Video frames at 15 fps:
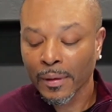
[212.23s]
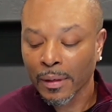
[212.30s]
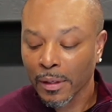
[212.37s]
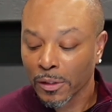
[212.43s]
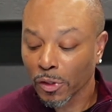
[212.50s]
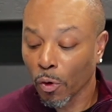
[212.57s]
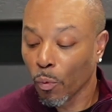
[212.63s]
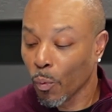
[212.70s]

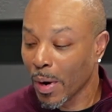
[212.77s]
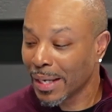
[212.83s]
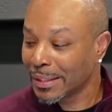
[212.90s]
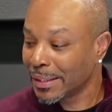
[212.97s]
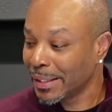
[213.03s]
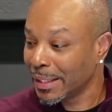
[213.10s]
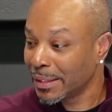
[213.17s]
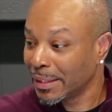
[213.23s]
So
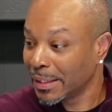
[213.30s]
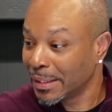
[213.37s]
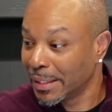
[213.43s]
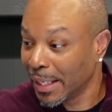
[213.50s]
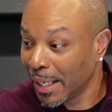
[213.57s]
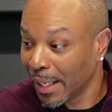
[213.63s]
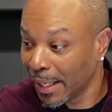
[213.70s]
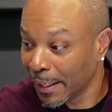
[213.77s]
once this is
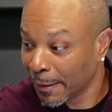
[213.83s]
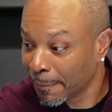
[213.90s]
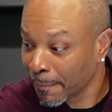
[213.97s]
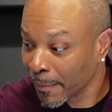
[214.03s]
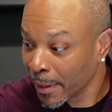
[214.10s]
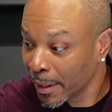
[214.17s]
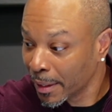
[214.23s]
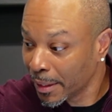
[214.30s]
done,
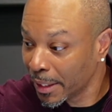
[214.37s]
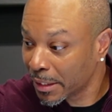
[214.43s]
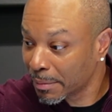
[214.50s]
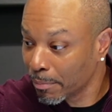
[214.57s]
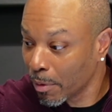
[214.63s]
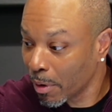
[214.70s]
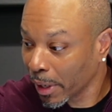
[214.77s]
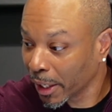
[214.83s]
this
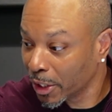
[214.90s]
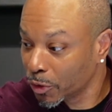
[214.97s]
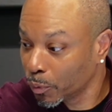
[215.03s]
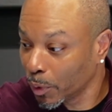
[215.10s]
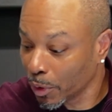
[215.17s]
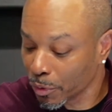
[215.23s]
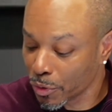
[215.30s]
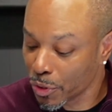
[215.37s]
mortgage
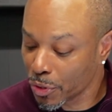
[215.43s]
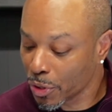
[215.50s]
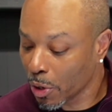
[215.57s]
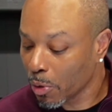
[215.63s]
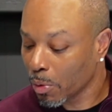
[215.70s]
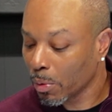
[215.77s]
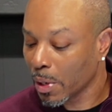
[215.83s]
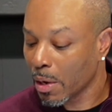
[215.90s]
will
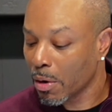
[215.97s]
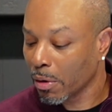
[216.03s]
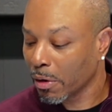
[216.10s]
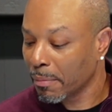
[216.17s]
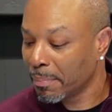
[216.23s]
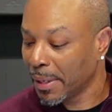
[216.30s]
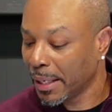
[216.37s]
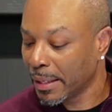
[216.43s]
no
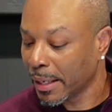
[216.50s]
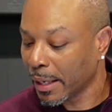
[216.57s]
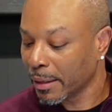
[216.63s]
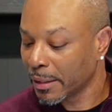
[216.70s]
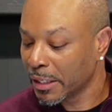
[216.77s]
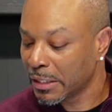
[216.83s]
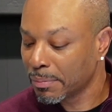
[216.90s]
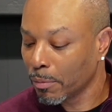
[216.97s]
longer be there.
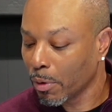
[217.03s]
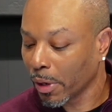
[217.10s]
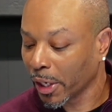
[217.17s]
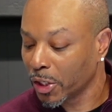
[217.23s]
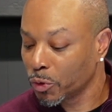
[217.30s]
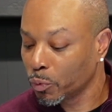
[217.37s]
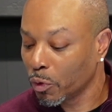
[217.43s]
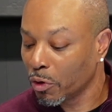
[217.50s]
This
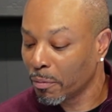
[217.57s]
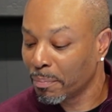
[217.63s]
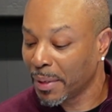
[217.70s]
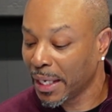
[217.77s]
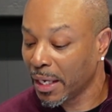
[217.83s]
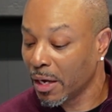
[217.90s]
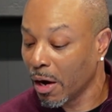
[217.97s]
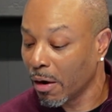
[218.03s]
mortgage will
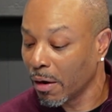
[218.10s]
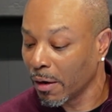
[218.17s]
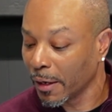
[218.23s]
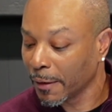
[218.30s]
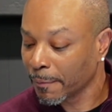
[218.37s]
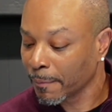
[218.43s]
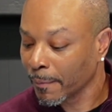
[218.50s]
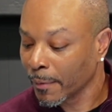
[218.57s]
be gone
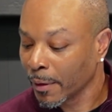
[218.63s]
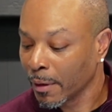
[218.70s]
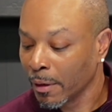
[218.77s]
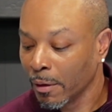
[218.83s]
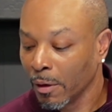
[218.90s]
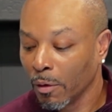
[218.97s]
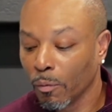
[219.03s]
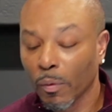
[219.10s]

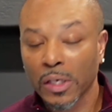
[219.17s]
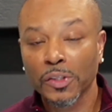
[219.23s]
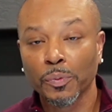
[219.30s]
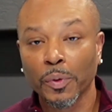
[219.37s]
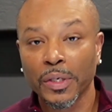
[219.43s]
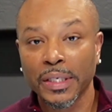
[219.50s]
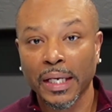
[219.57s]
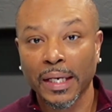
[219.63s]
once
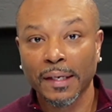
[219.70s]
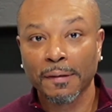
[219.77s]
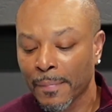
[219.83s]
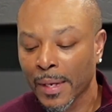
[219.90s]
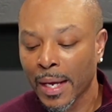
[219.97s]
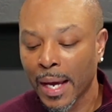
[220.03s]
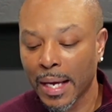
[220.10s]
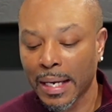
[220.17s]
we're done.
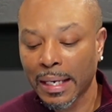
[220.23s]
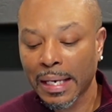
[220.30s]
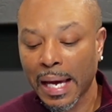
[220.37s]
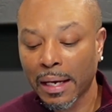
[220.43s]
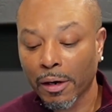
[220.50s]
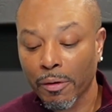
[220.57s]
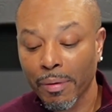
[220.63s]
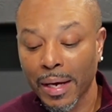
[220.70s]
And that
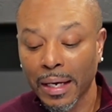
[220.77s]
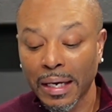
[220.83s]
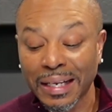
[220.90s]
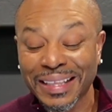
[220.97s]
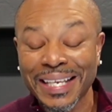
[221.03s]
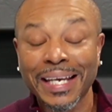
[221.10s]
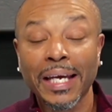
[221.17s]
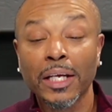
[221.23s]
line of
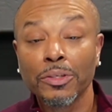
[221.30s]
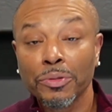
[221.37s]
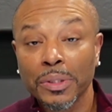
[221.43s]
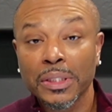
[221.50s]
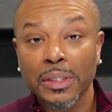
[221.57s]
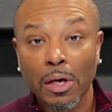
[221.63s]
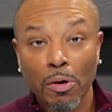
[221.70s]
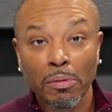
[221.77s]
credit, the
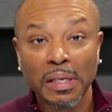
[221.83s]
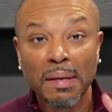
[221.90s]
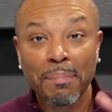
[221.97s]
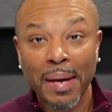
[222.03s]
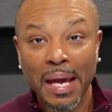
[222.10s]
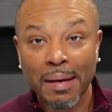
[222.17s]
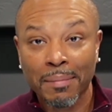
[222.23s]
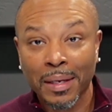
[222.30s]
interest only
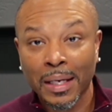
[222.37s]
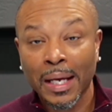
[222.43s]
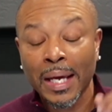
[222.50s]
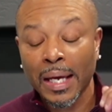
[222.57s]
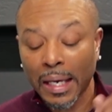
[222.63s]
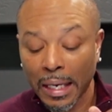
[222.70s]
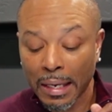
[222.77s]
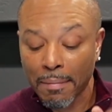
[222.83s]
payment
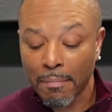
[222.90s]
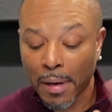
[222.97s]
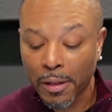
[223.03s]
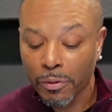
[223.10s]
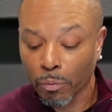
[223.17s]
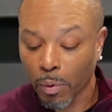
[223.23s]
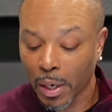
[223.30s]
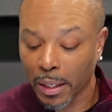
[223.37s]
in
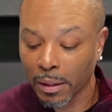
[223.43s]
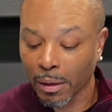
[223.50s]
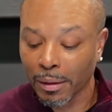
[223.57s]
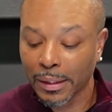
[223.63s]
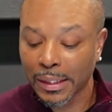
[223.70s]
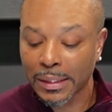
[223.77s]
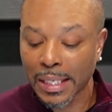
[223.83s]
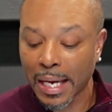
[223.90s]
month one
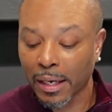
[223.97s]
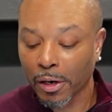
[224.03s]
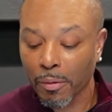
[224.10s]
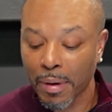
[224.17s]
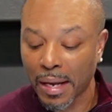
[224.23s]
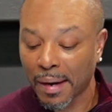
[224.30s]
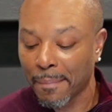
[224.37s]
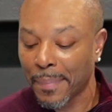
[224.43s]
on this line of
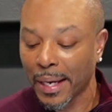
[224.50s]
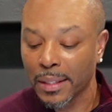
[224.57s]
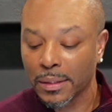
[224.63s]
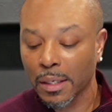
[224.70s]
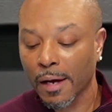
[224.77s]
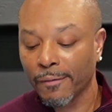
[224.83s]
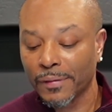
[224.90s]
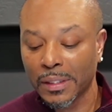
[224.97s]
credit, based
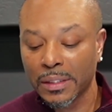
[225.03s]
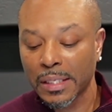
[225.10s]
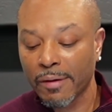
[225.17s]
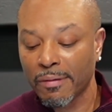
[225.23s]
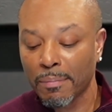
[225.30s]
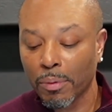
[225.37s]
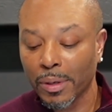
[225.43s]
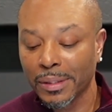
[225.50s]
off the
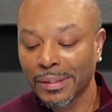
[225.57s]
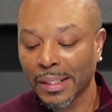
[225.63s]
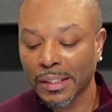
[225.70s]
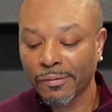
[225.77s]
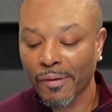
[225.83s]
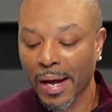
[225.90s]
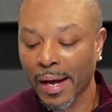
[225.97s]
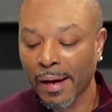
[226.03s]

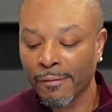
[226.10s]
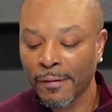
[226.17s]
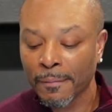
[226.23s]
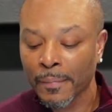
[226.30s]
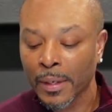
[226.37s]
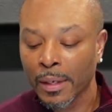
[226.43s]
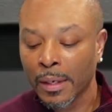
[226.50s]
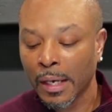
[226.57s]

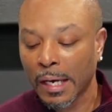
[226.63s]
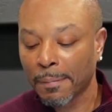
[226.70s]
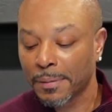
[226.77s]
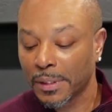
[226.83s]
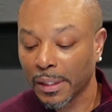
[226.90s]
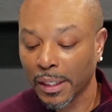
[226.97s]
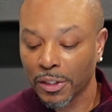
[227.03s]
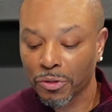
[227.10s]

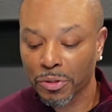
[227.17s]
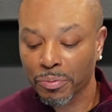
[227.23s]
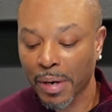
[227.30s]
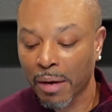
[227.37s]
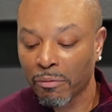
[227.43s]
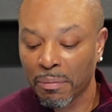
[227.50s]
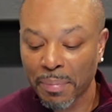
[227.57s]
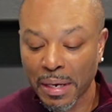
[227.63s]
7.65% interest
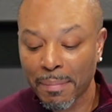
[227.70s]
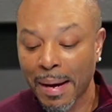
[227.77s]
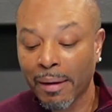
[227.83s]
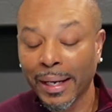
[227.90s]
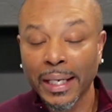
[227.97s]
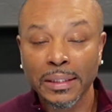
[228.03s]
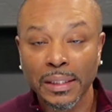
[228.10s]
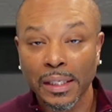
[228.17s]
rate, would be about
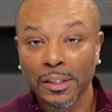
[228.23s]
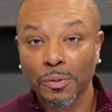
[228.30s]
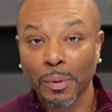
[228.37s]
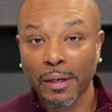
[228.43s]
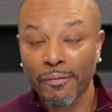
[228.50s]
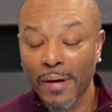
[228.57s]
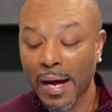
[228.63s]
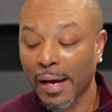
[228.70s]

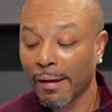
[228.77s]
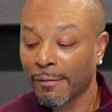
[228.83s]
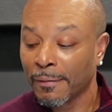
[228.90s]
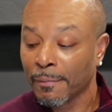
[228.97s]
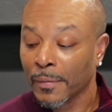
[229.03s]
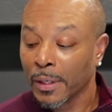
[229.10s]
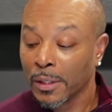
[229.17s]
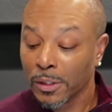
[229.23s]
$1,825.
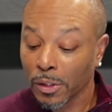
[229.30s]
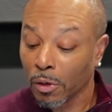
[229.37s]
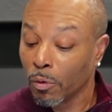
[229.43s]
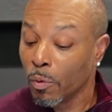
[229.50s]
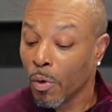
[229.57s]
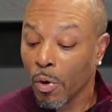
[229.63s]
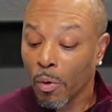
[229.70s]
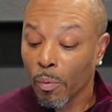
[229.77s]

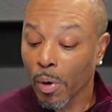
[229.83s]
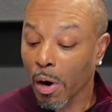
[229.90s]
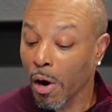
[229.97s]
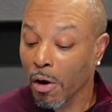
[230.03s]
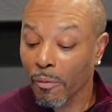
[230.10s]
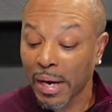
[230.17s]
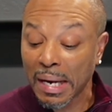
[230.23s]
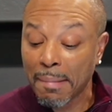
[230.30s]
So we're
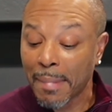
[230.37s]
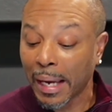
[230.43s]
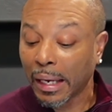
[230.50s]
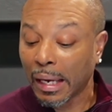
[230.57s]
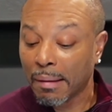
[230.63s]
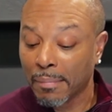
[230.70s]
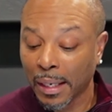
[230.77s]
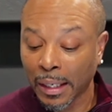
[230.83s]
already
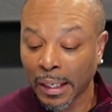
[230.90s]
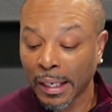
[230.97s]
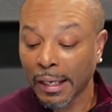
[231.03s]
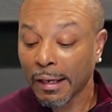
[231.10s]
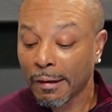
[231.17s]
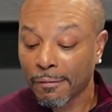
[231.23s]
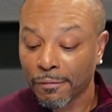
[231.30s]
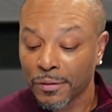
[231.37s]
making money
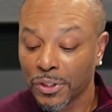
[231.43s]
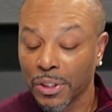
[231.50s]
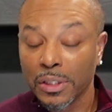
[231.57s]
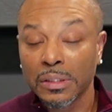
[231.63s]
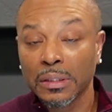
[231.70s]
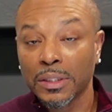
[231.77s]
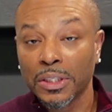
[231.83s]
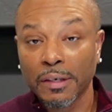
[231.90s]
if she
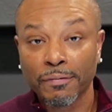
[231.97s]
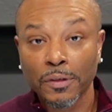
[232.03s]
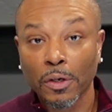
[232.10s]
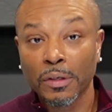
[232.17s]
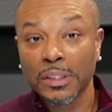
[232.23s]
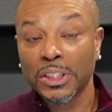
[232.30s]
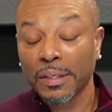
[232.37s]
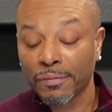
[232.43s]

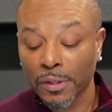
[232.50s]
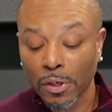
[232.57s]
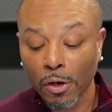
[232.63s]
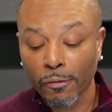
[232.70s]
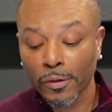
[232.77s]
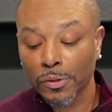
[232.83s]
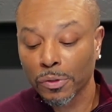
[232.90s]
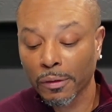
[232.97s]
shifted
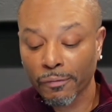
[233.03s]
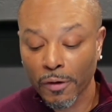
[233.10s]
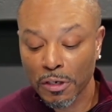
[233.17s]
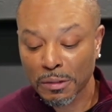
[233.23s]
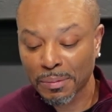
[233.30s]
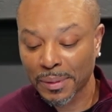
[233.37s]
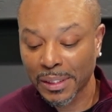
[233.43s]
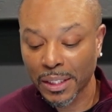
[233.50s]
over to a
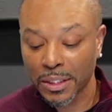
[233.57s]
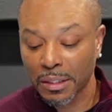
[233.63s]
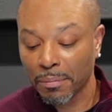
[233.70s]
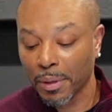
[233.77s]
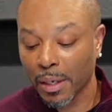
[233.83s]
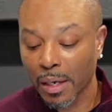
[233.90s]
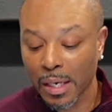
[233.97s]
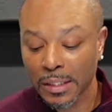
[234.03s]
first position,
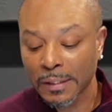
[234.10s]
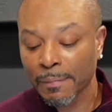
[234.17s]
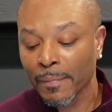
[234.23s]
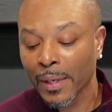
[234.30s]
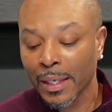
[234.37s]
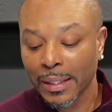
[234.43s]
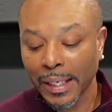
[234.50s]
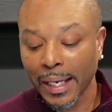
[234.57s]
because
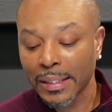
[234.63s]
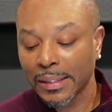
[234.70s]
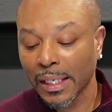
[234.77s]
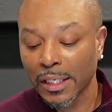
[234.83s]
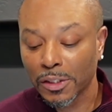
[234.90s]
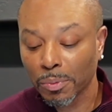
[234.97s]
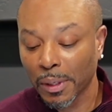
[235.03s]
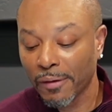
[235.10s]
the
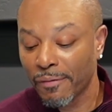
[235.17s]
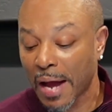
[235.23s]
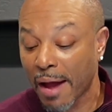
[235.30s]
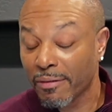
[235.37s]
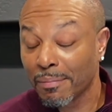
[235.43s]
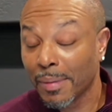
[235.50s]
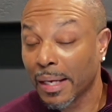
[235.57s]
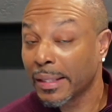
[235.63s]

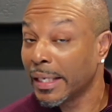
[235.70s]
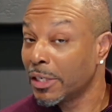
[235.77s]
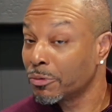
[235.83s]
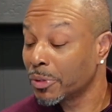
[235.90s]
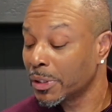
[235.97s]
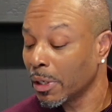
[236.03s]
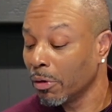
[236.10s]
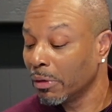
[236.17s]
$1,825 a month
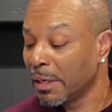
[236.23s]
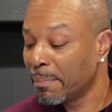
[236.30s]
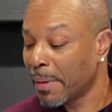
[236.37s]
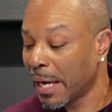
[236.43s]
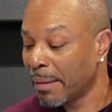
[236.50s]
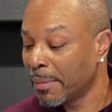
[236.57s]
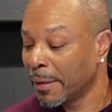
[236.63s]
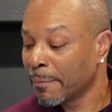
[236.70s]
interest only
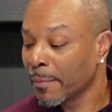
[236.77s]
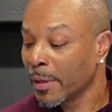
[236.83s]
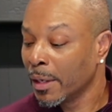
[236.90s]
payment,